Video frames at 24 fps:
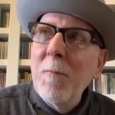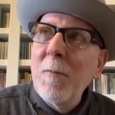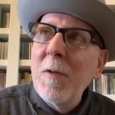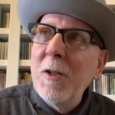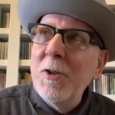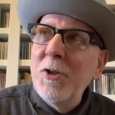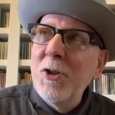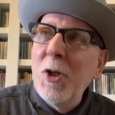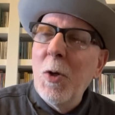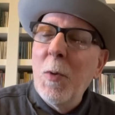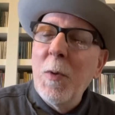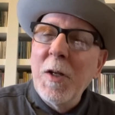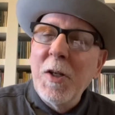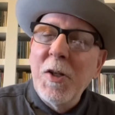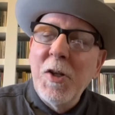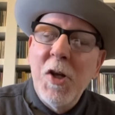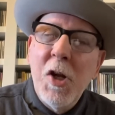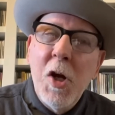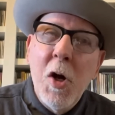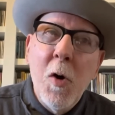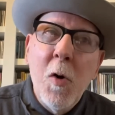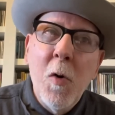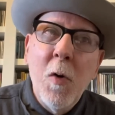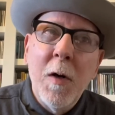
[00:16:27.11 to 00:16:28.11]
showing
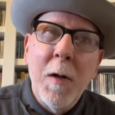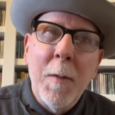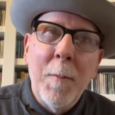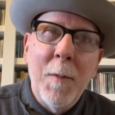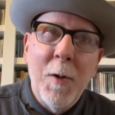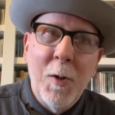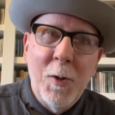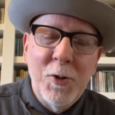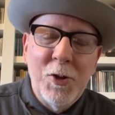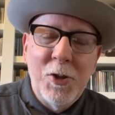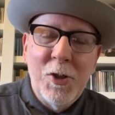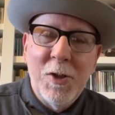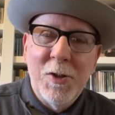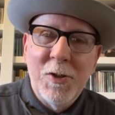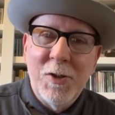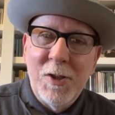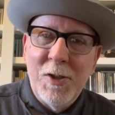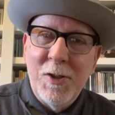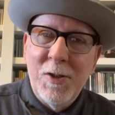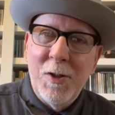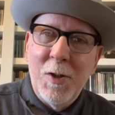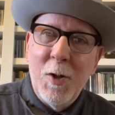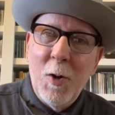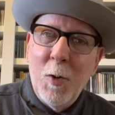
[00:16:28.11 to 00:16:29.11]
no emotions
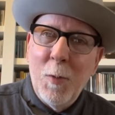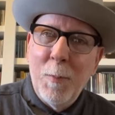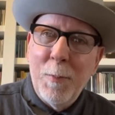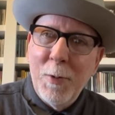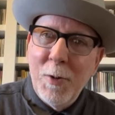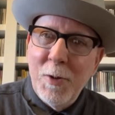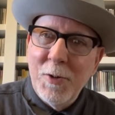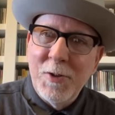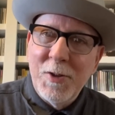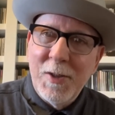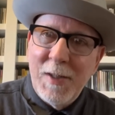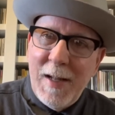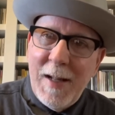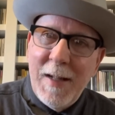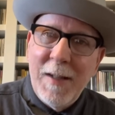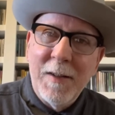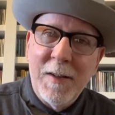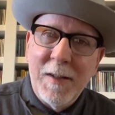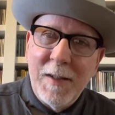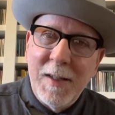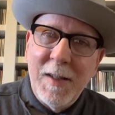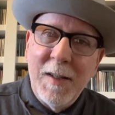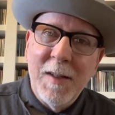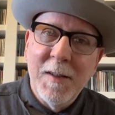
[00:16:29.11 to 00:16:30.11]
and no
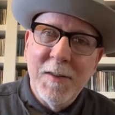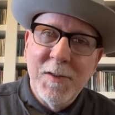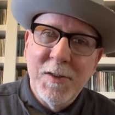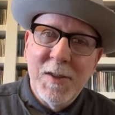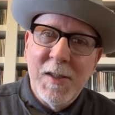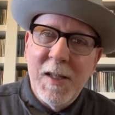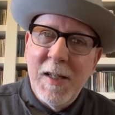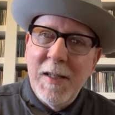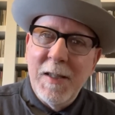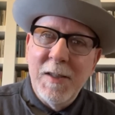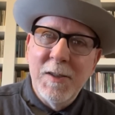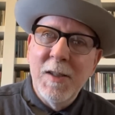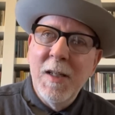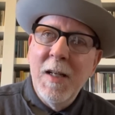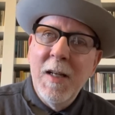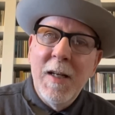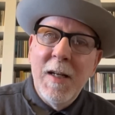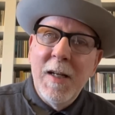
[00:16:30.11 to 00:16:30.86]
personality on stage.